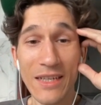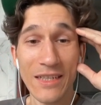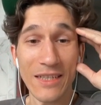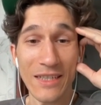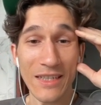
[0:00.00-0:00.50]

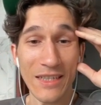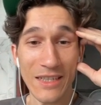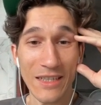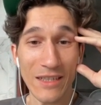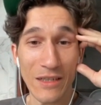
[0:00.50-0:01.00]

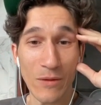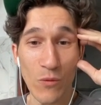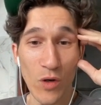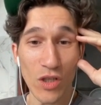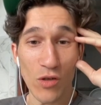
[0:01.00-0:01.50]
Uh,
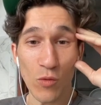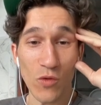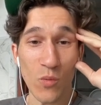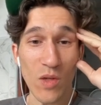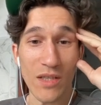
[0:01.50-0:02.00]
what could
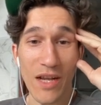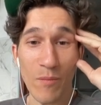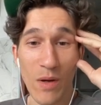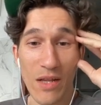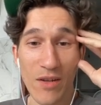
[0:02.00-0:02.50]
have been
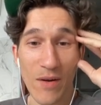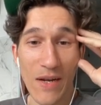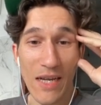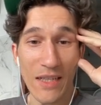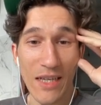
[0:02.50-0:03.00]
done better,
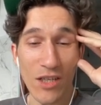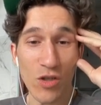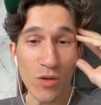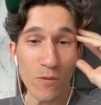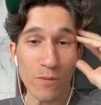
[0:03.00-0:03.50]
right? I
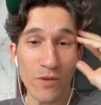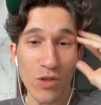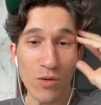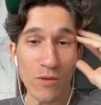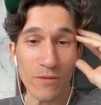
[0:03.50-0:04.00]
should have,
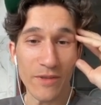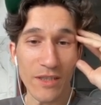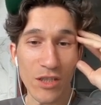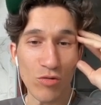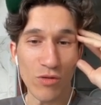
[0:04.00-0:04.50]
should have,
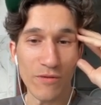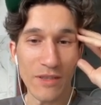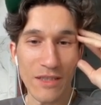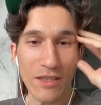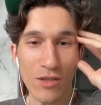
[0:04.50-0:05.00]
should
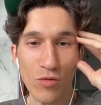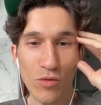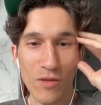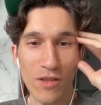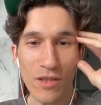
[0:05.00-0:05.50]
have
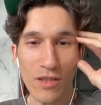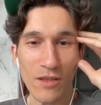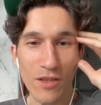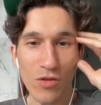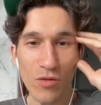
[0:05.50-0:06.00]
shouldn't,
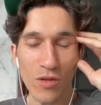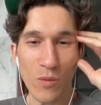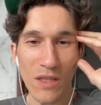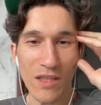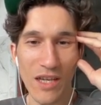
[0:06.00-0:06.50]
shouldn't
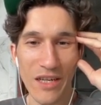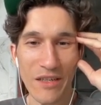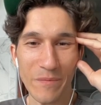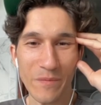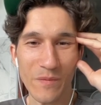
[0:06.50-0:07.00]
went here.
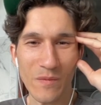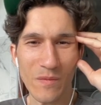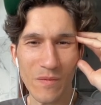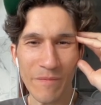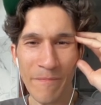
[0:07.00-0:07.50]

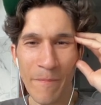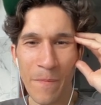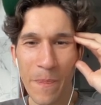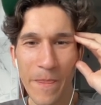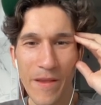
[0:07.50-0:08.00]
Mm
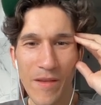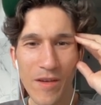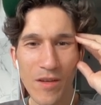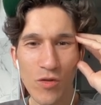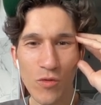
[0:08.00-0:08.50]
-hmm.
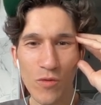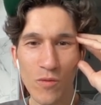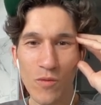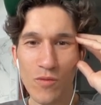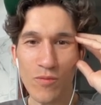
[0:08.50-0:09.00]

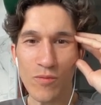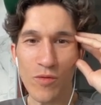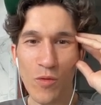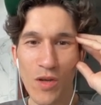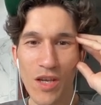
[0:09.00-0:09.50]
Shouldn't
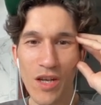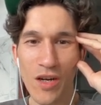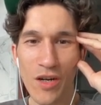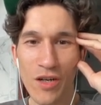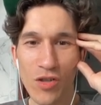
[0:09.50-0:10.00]
go
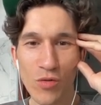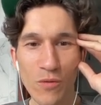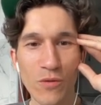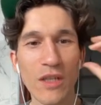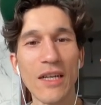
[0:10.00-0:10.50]
here. Should have